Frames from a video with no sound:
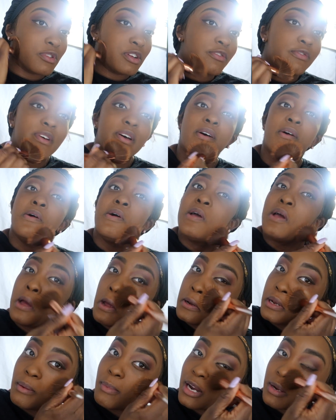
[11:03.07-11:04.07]
refill.
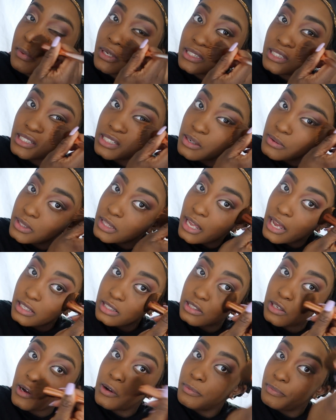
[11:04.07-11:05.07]
Nobody wants to deal with that.
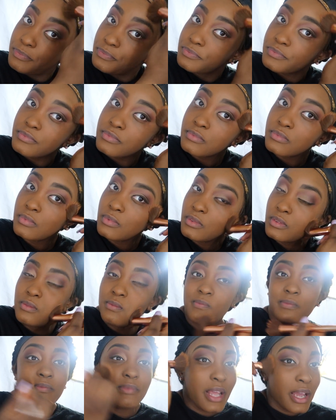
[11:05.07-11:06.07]
So
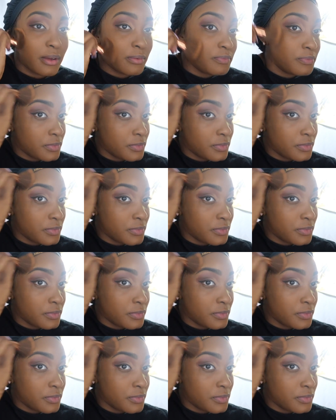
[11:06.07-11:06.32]
yeah,